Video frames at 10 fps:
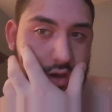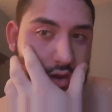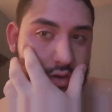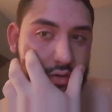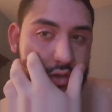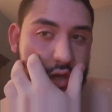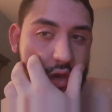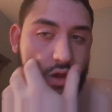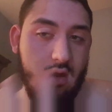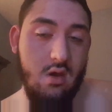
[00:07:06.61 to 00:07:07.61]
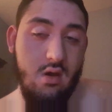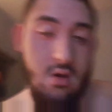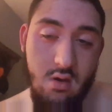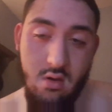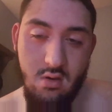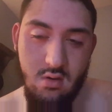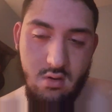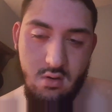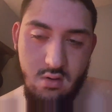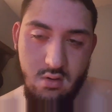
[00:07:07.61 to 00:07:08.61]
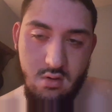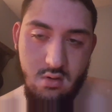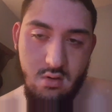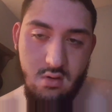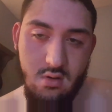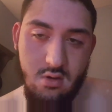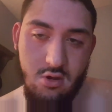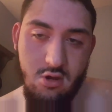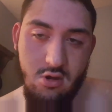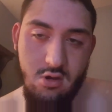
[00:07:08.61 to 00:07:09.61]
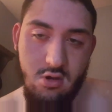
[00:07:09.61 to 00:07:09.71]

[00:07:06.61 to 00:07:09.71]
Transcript: And I was like, uh,